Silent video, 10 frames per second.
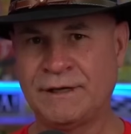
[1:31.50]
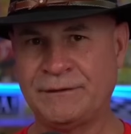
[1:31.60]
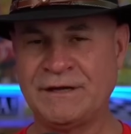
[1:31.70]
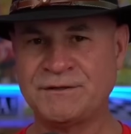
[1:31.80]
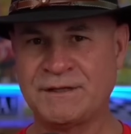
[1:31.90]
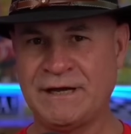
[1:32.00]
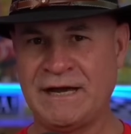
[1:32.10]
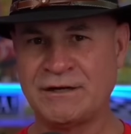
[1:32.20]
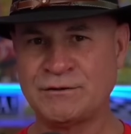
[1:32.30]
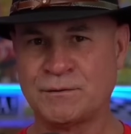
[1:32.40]
Like that's the
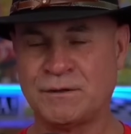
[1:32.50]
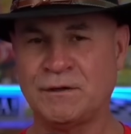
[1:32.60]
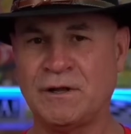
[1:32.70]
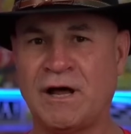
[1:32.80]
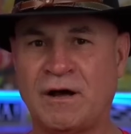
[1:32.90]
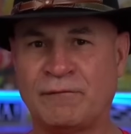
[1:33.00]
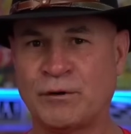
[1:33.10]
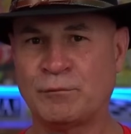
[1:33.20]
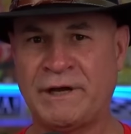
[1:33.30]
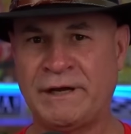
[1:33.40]
actual law
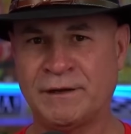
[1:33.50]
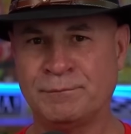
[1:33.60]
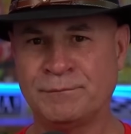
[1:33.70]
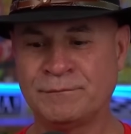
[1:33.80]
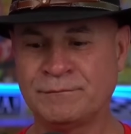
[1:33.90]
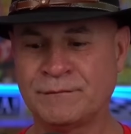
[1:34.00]
verbatim.